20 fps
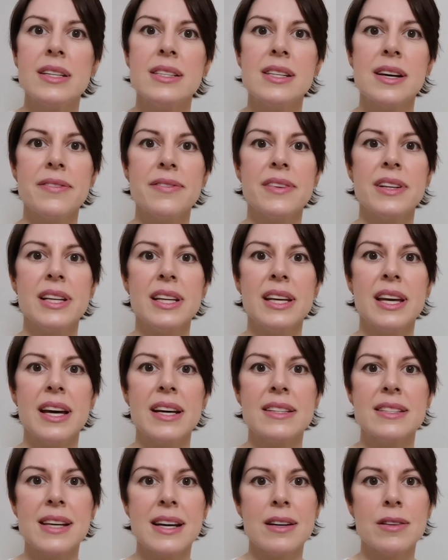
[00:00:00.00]
definitely
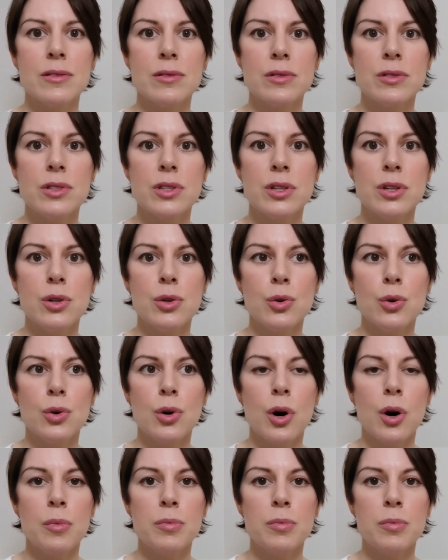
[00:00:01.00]
get down to your